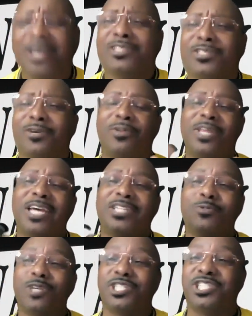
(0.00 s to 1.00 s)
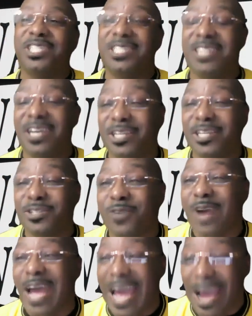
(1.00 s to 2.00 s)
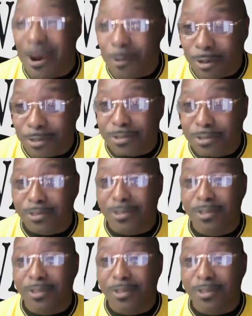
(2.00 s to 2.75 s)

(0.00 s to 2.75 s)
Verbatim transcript: So that's what she does for hours,